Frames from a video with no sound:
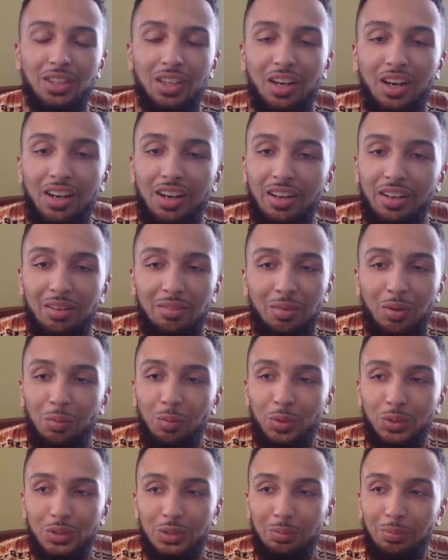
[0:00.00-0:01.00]

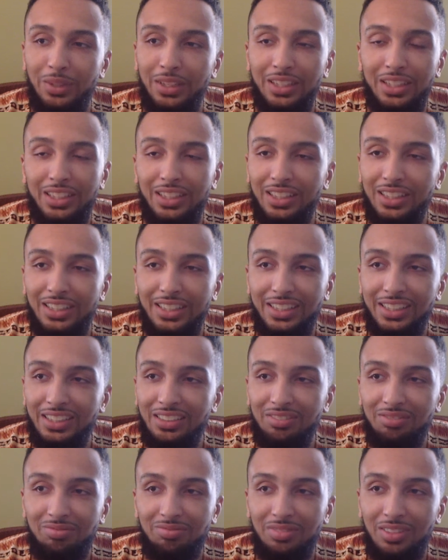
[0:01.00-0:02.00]
almost immediately